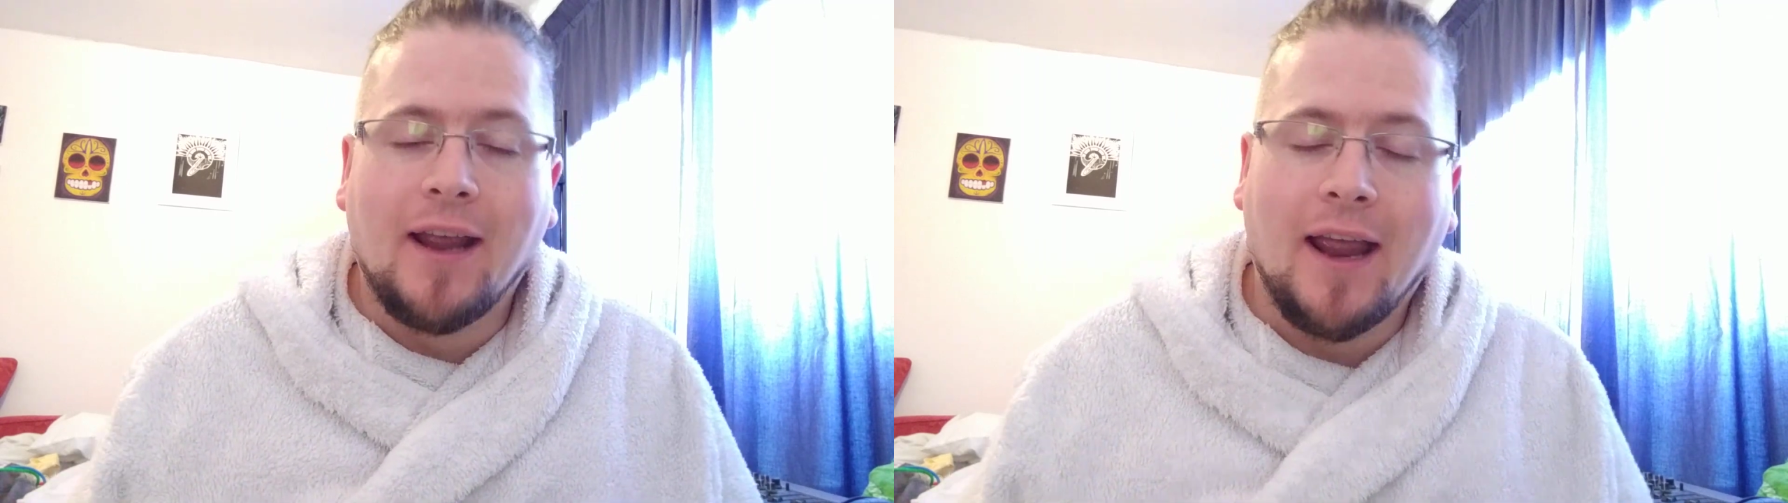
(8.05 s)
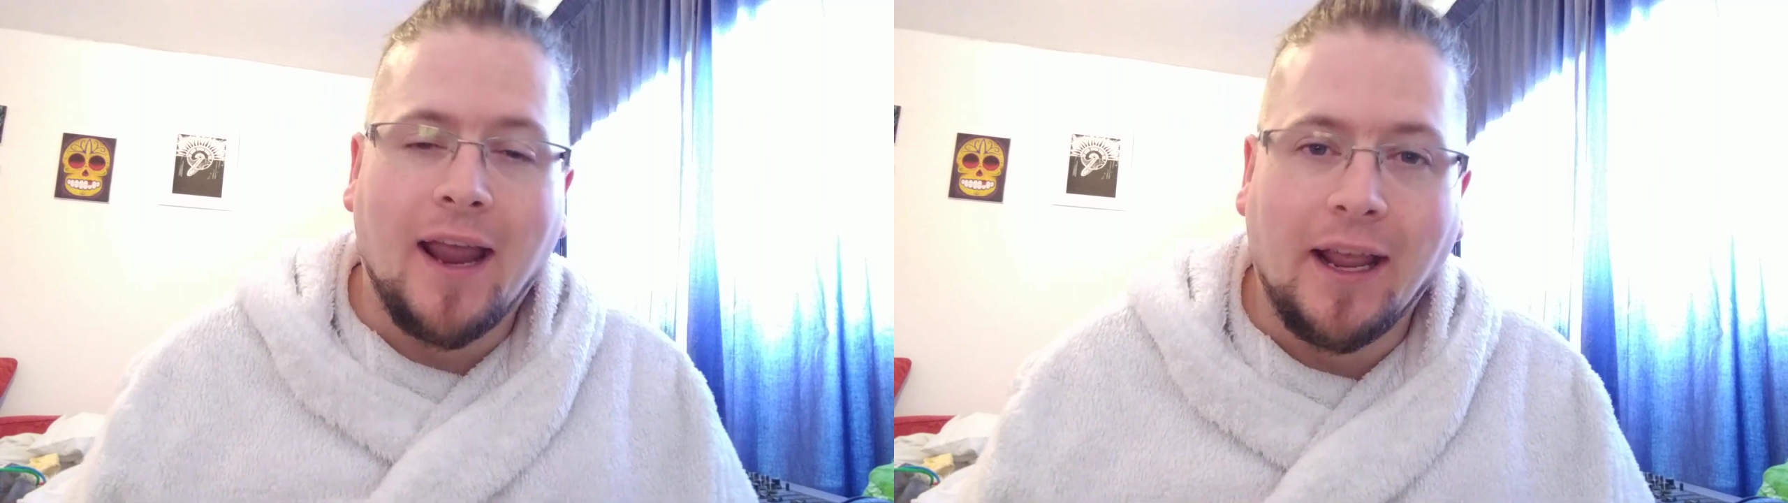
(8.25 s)

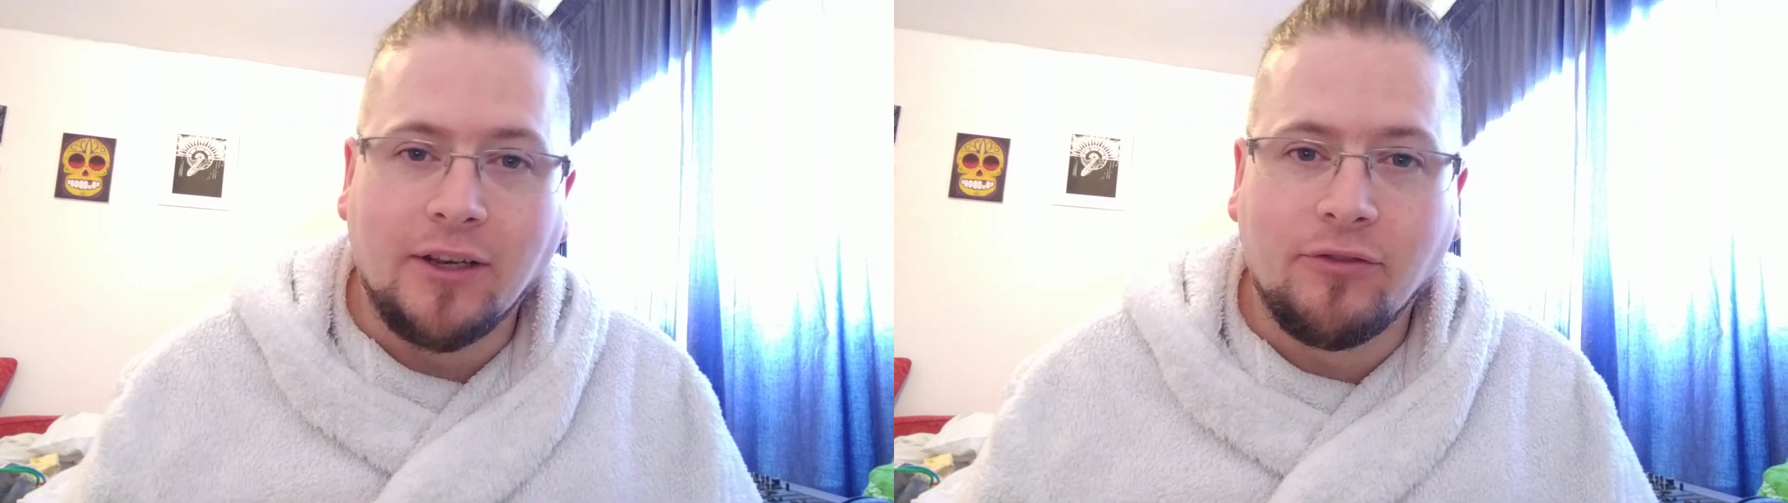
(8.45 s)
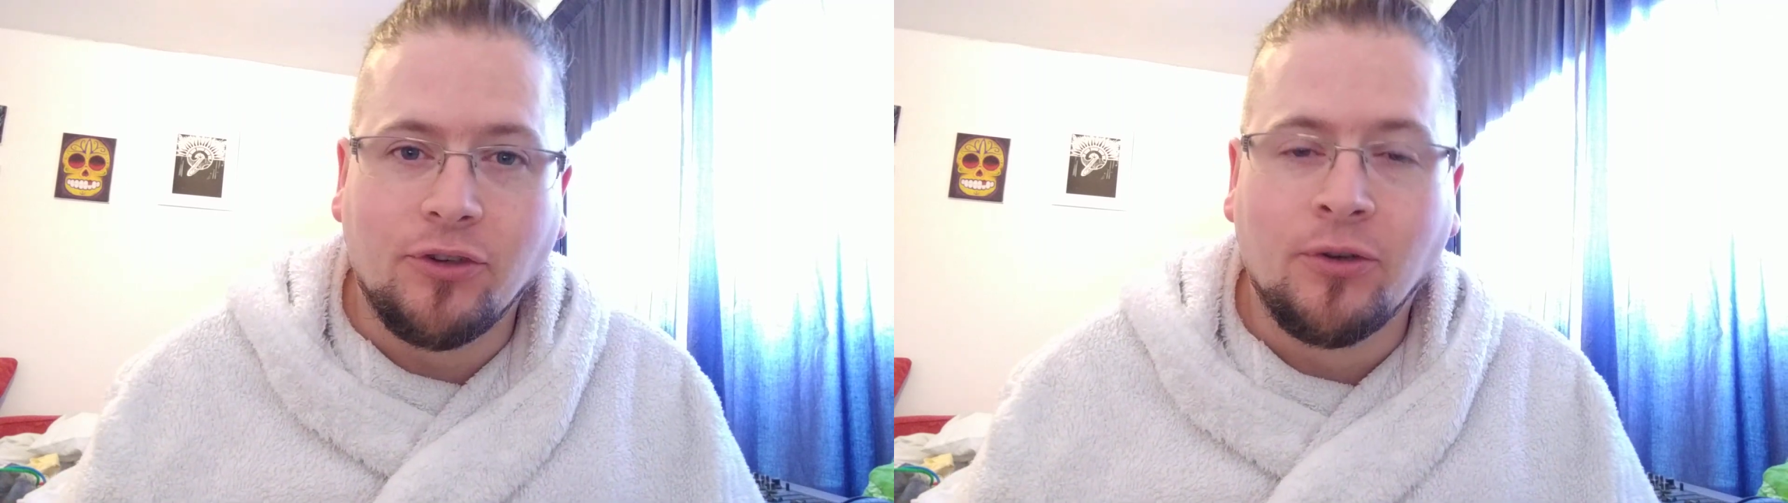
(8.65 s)

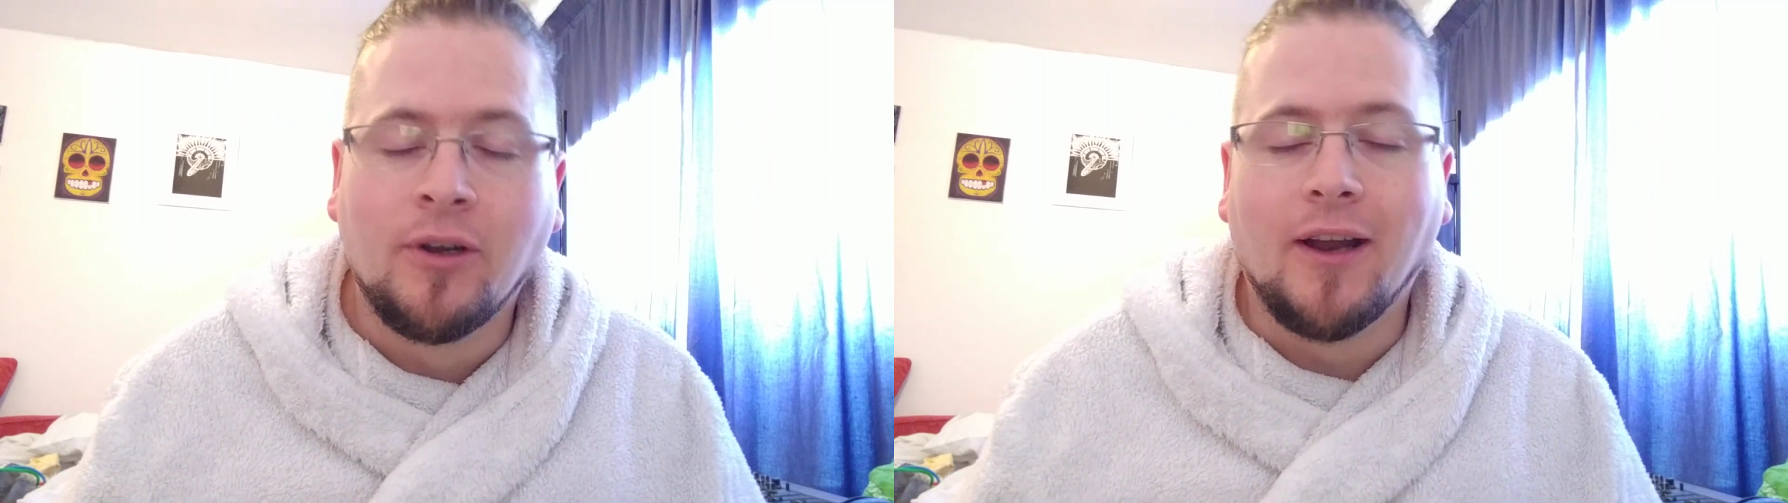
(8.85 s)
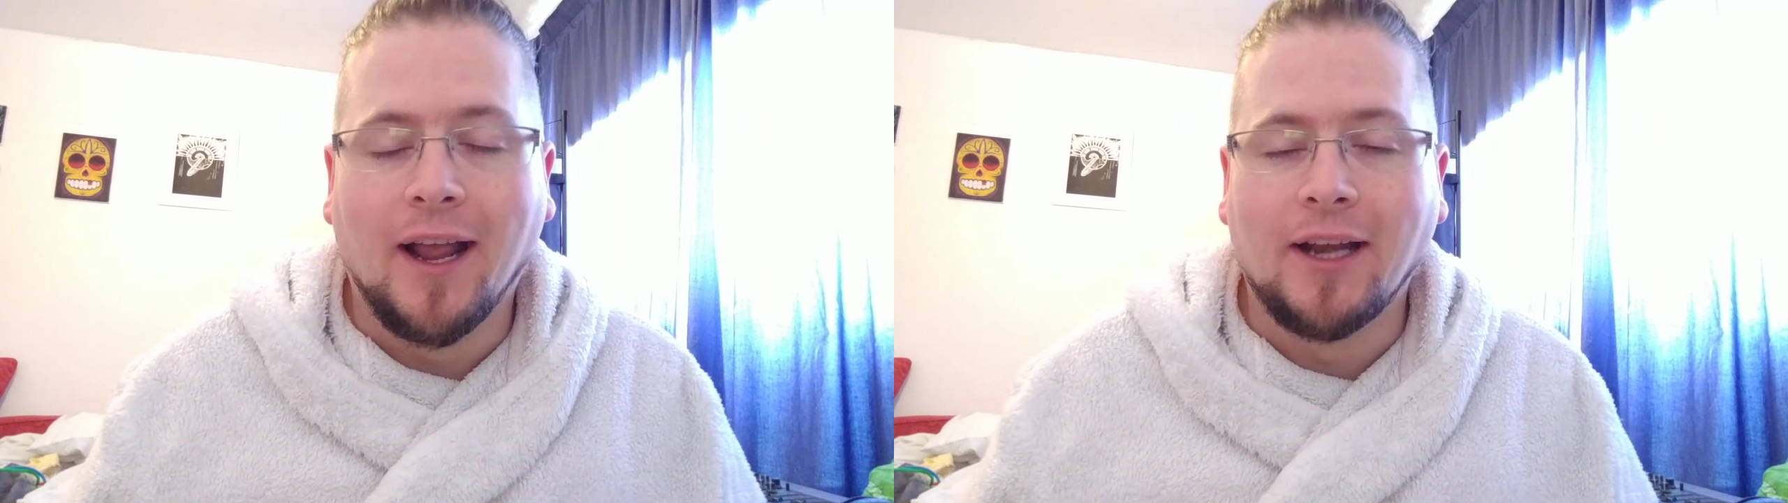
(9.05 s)
ahead of you
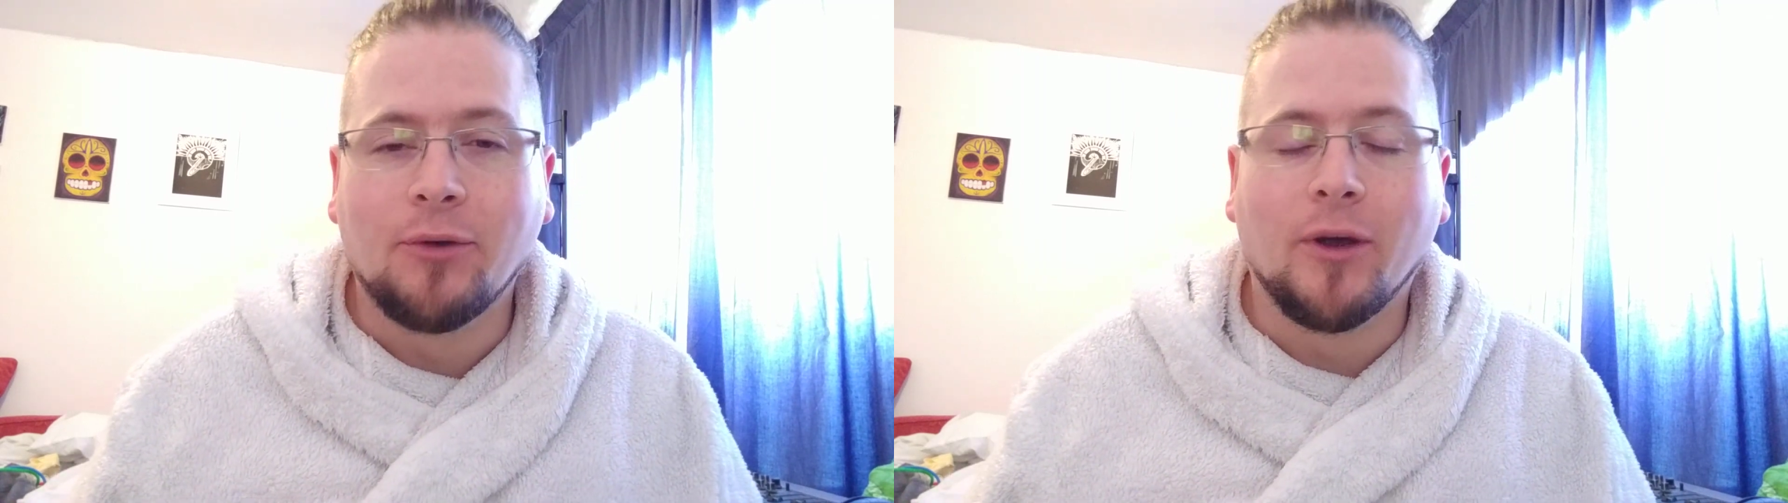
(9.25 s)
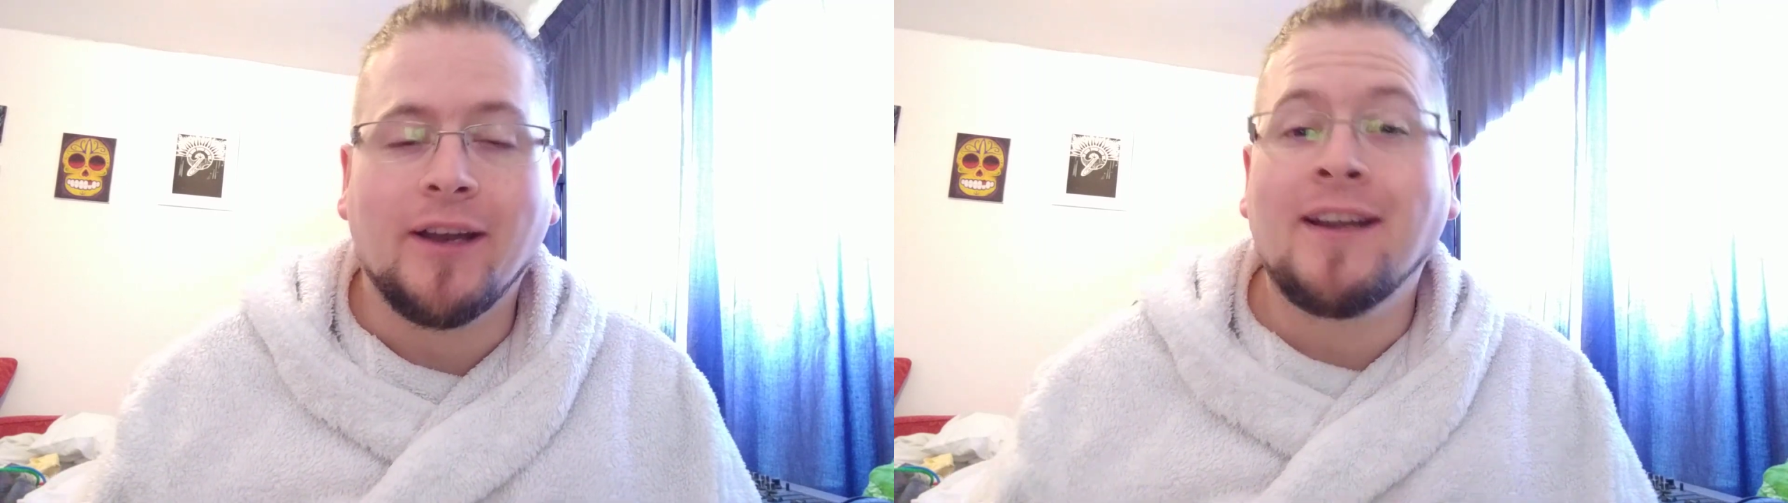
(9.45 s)

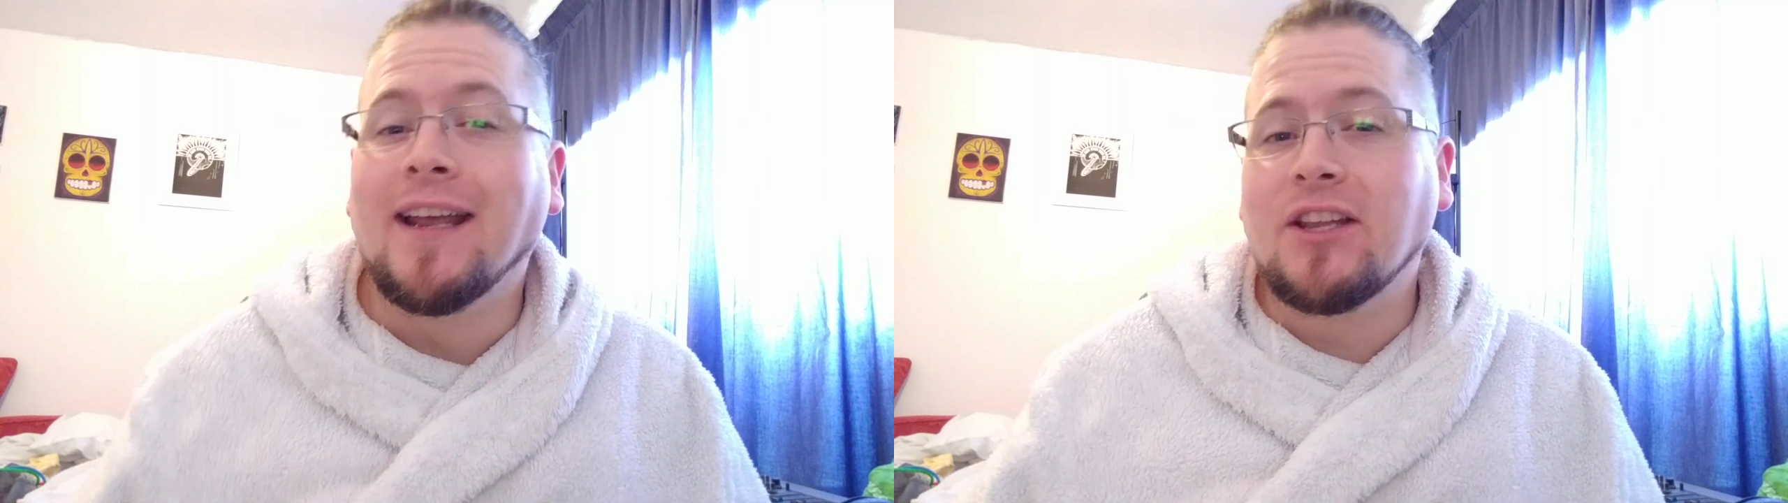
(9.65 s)
anyway.